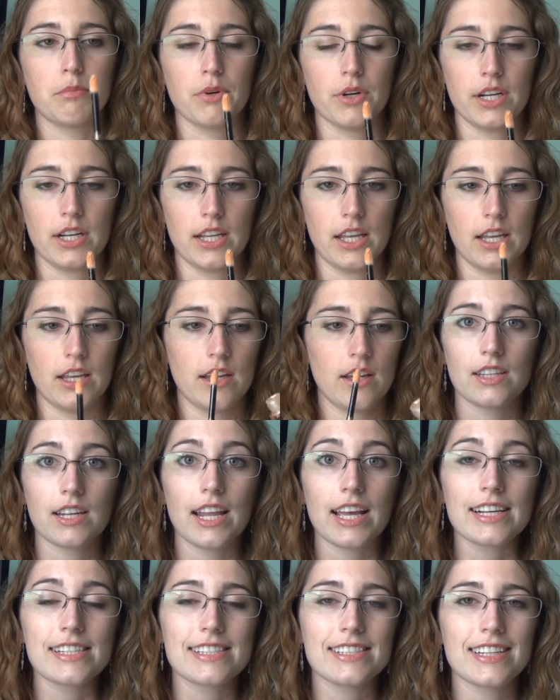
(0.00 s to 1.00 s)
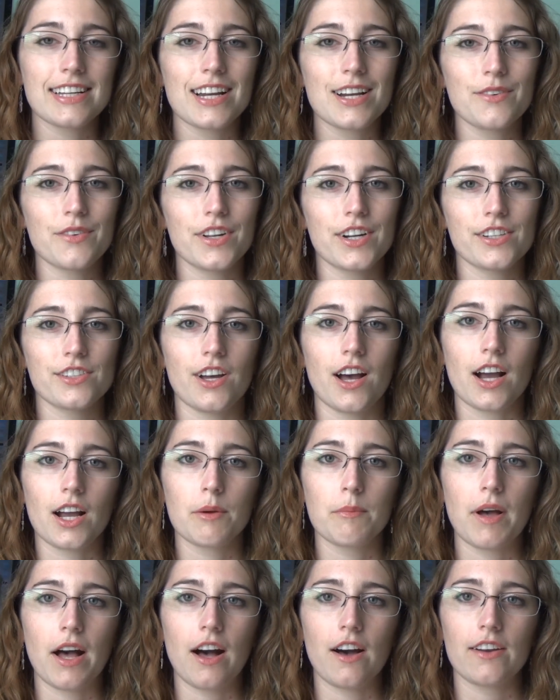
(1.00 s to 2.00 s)
pretty. The next thing I want to talk
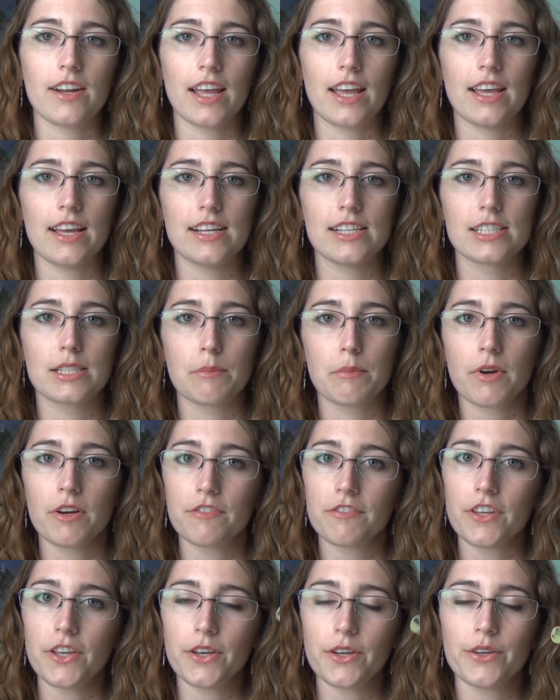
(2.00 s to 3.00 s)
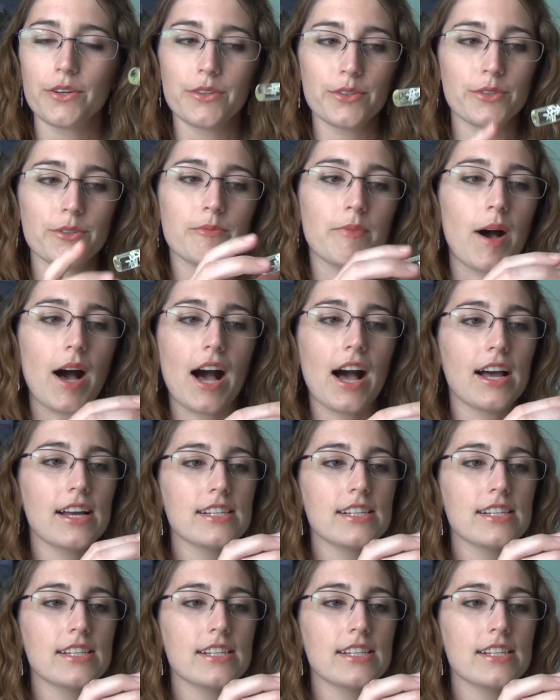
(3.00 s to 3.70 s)
about is perfume.